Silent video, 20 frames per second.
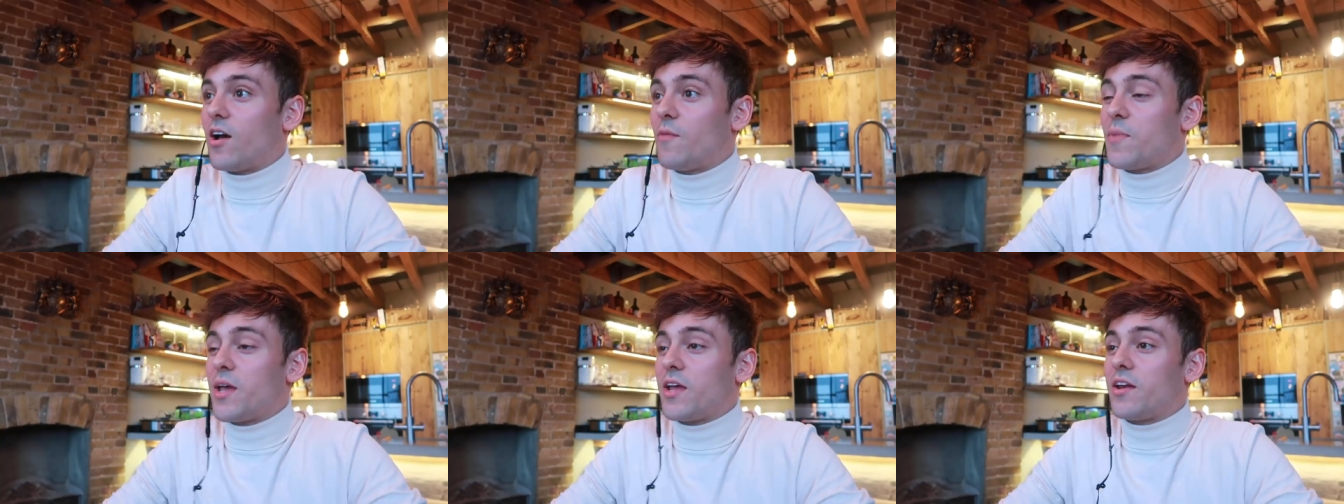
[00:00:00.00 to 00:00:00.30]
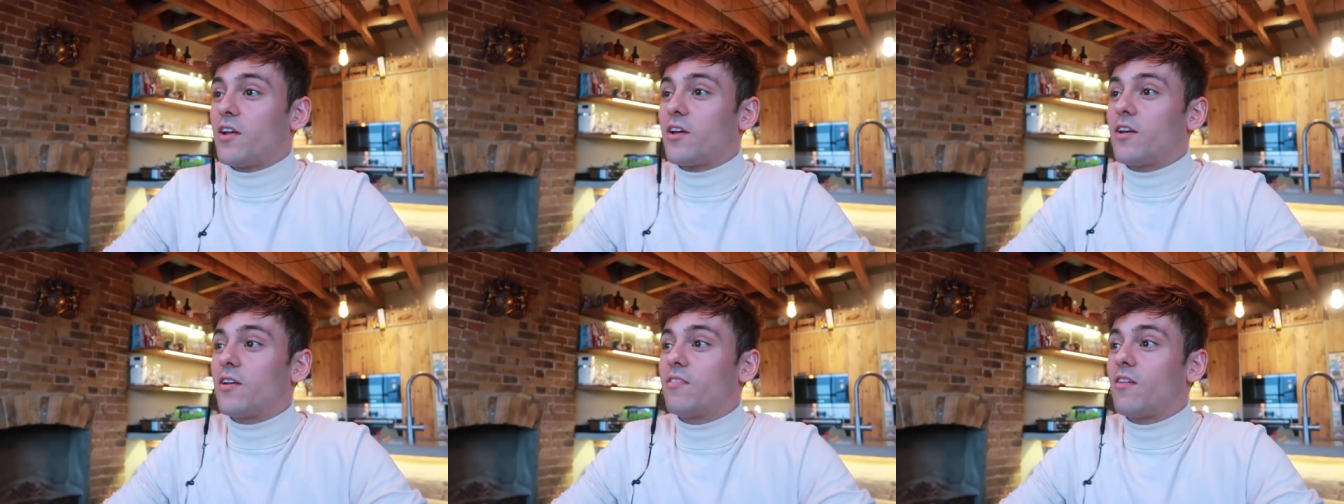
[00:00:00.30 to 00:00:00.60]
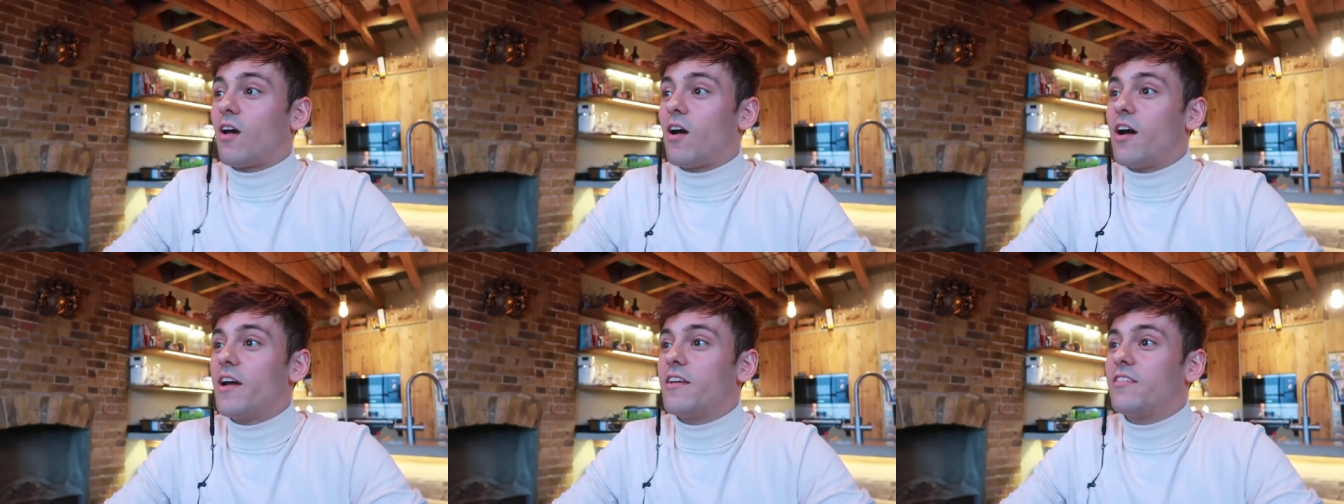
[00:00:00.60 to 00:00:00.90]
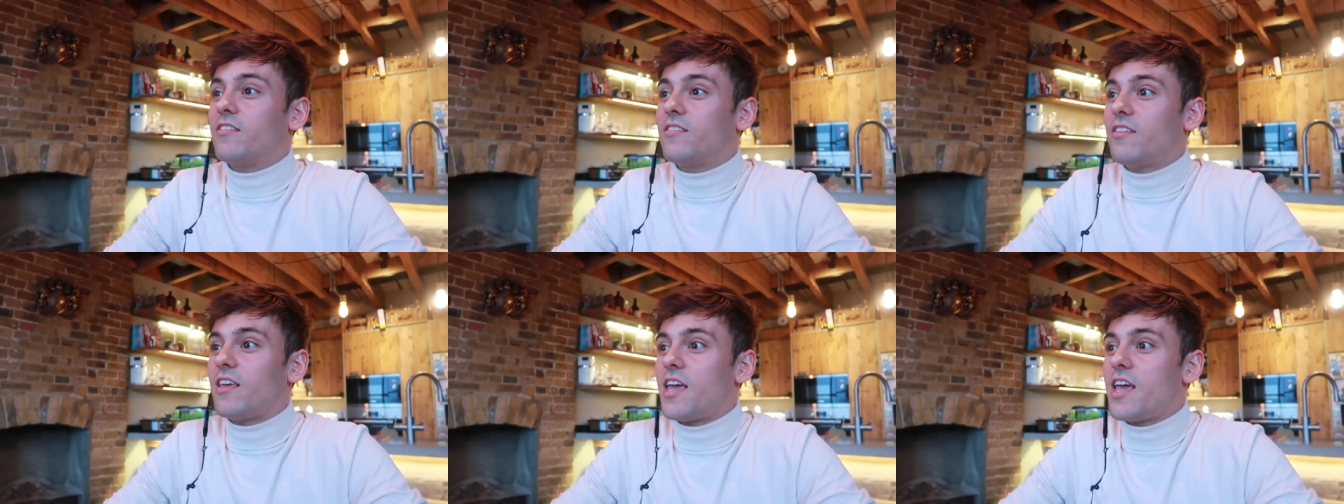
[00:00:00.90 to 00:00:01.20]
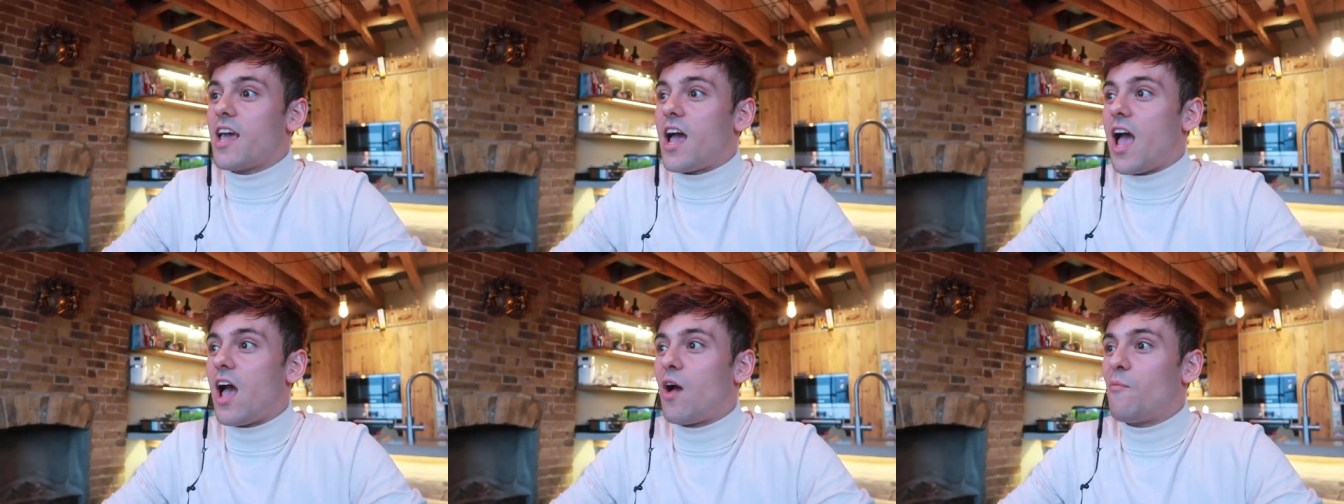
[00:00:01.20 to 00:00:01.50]
I mean, because I
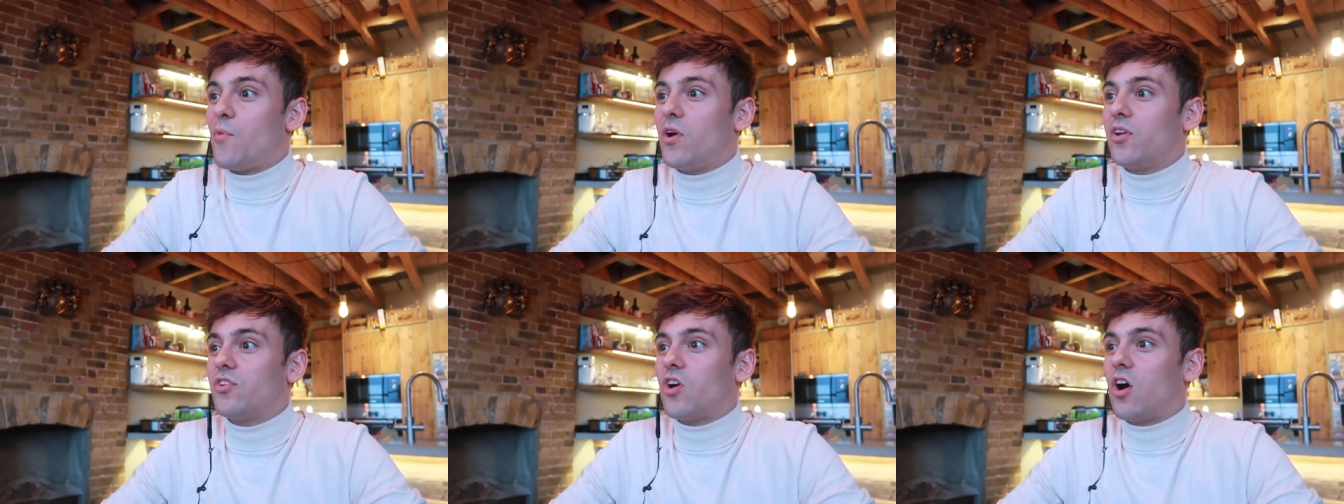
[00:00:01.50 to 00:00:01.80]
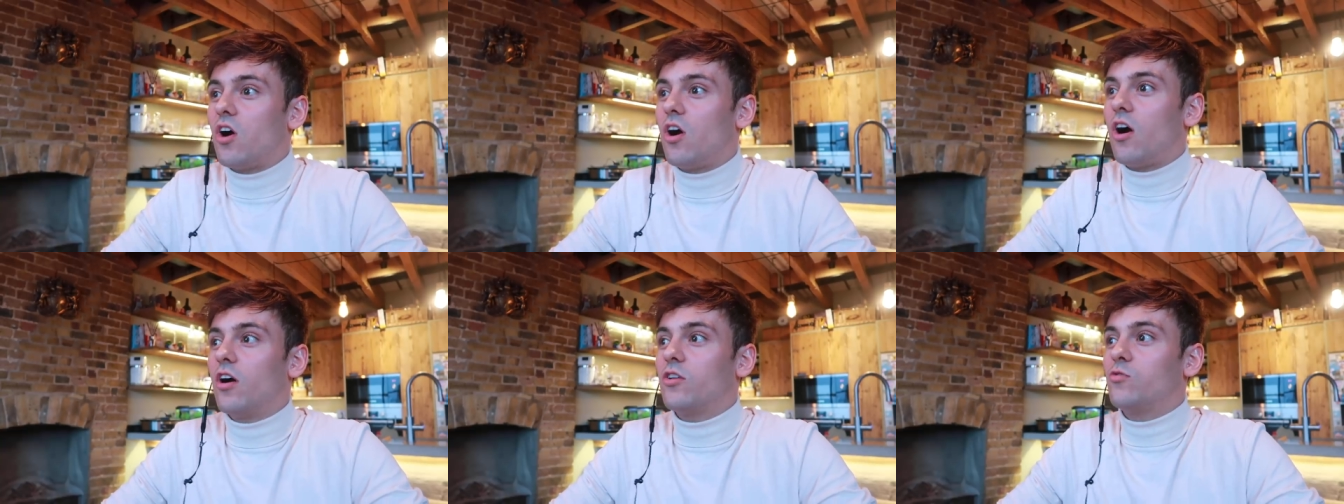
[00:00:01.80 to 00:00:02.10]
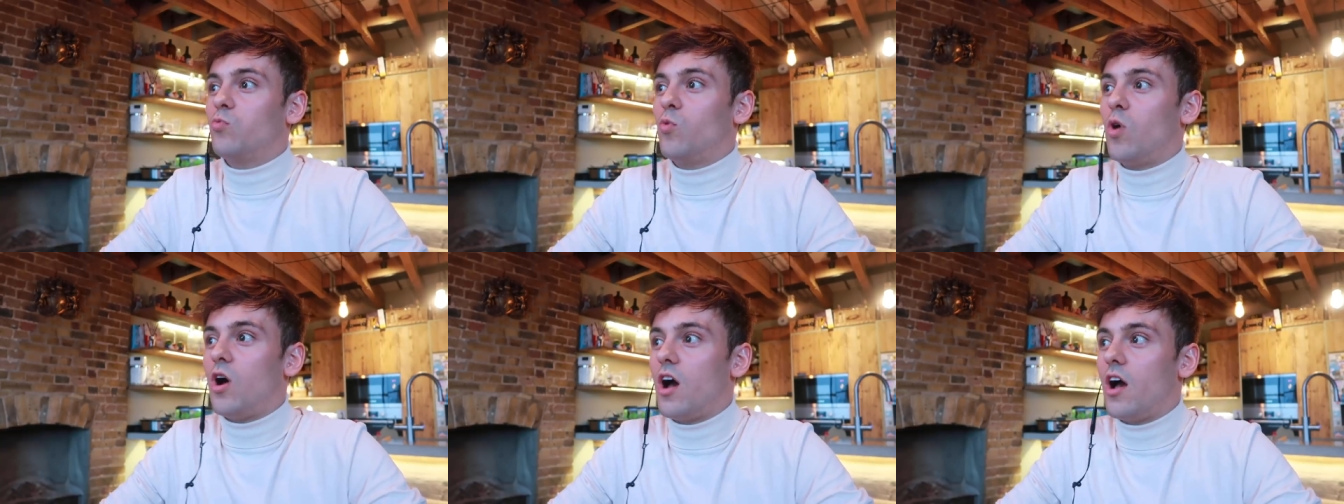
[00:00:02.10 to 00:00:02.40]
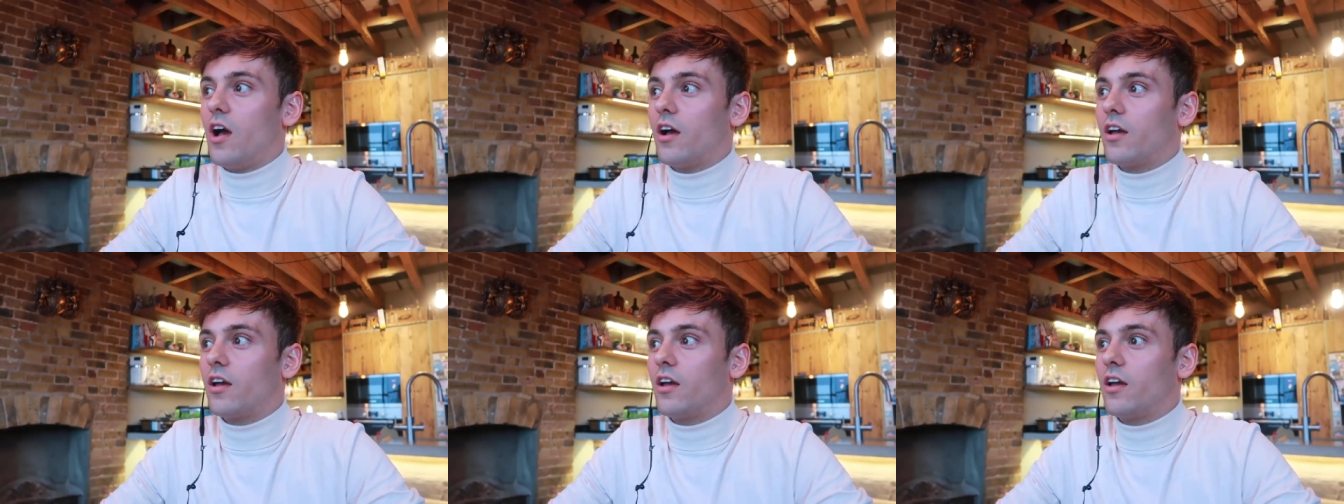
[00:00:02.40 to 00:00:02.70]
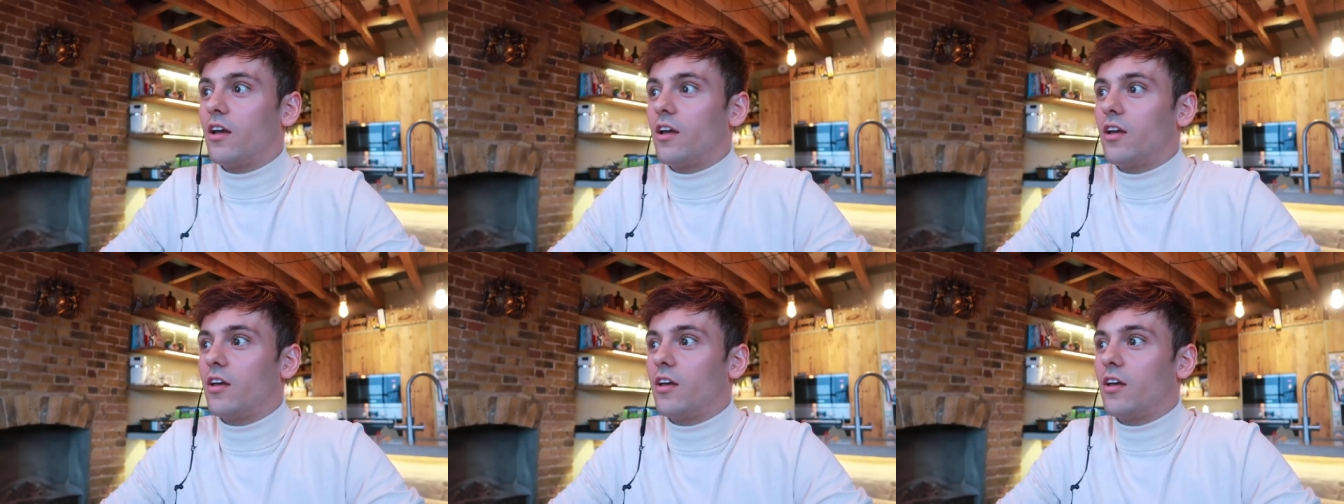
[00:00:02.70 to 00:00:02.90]
see how much hard work